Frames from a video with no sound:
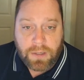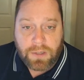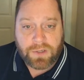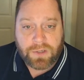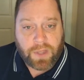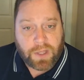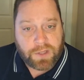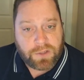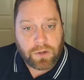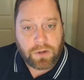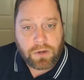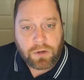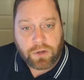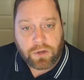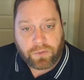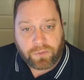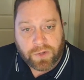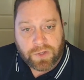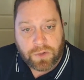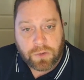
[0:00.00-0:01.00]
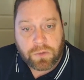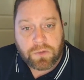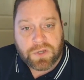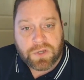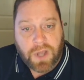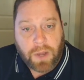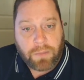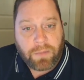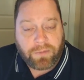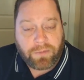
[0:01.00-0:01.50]
So that's good news for
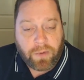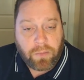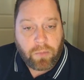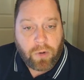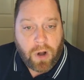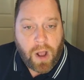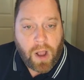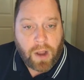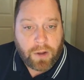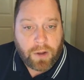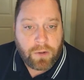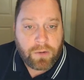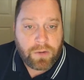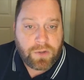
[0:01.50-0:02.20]
students coming from Morocco.